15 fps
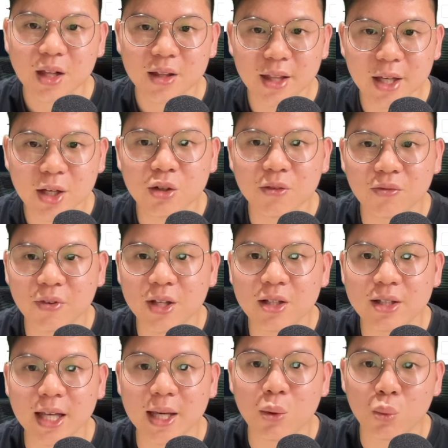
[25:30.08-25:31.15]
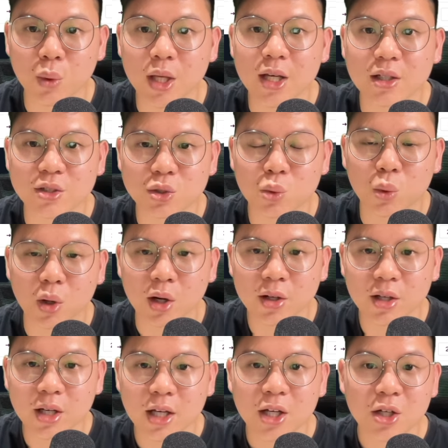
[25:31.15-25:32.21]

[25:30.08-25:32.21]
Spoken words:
they could field a weaker squad.